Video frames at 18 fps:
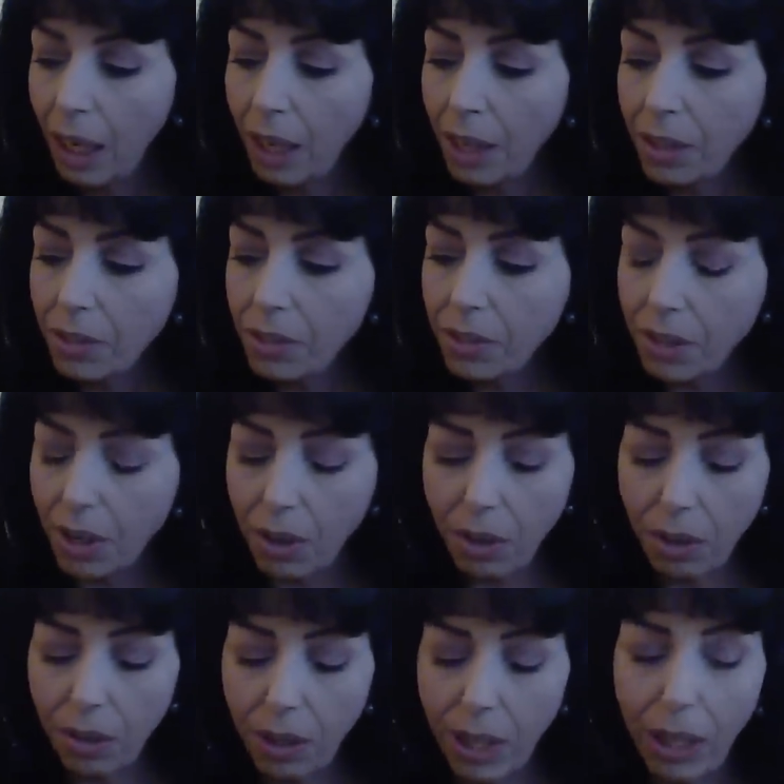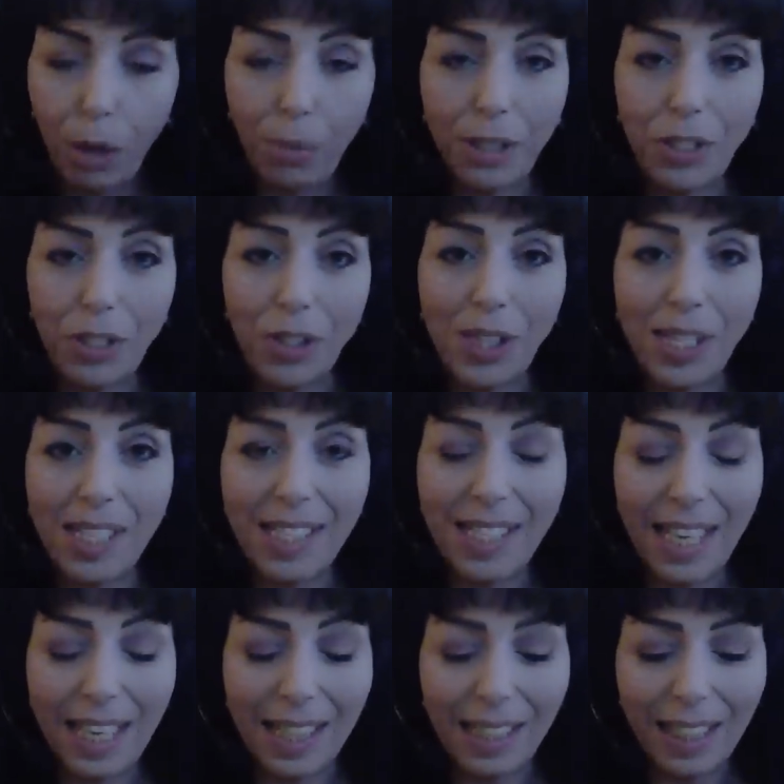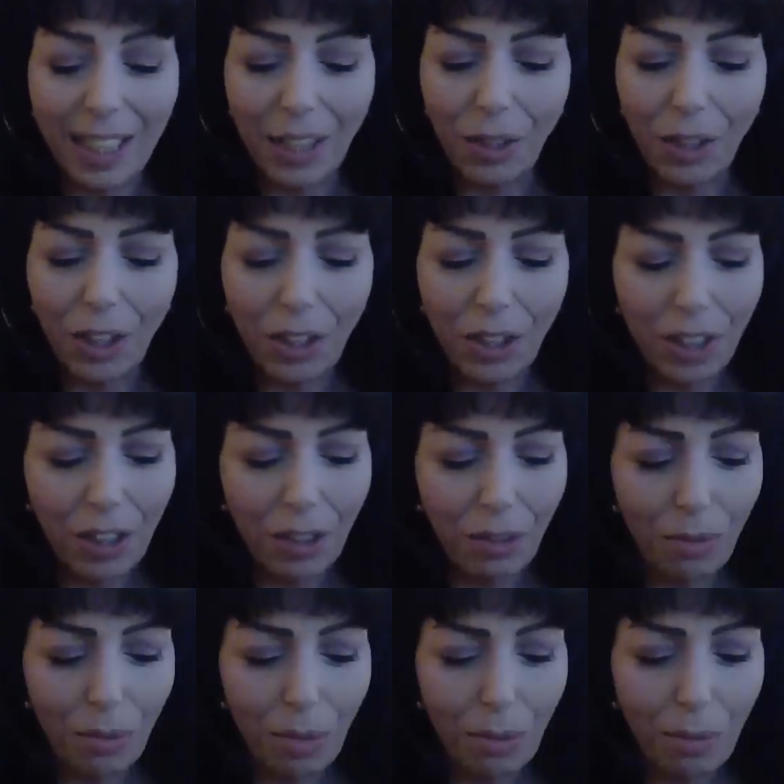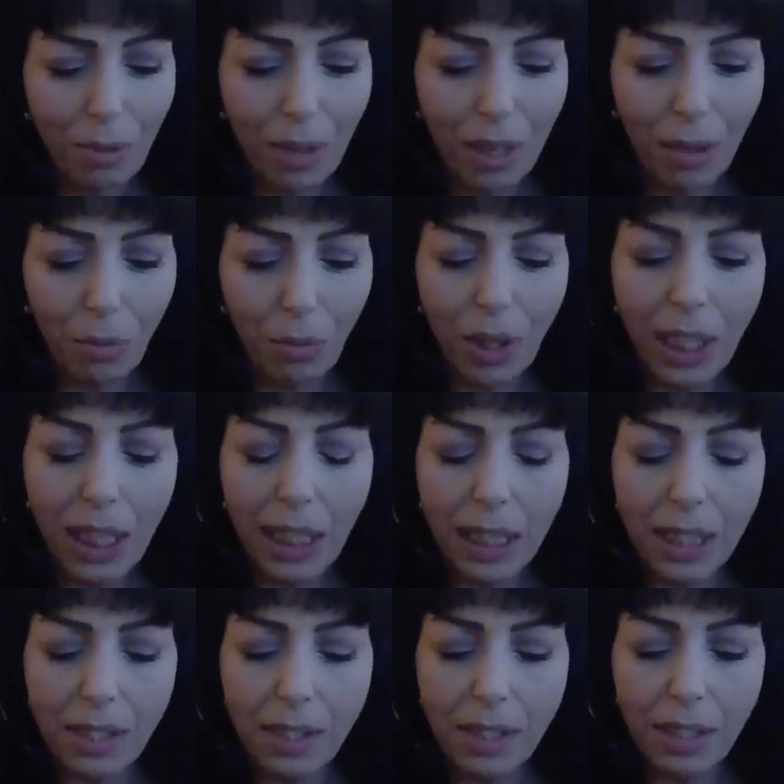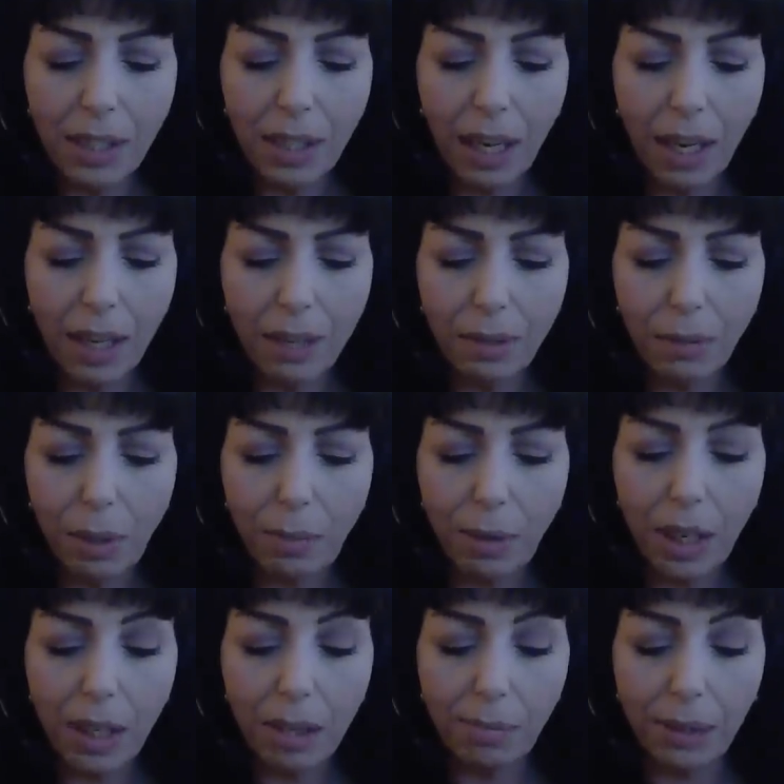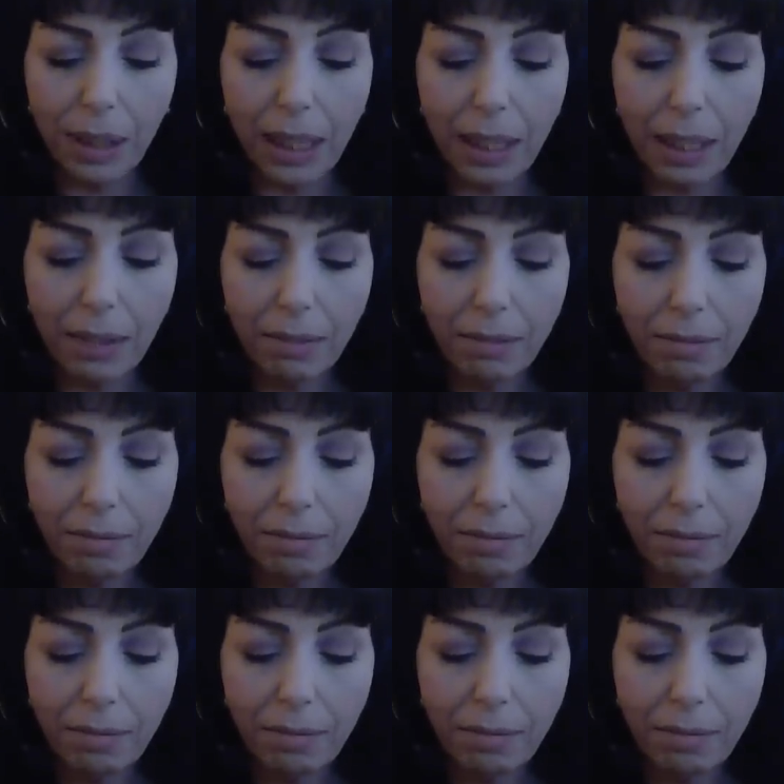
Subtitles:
So I hope I just didn't say Leo. Your reading is remarkably,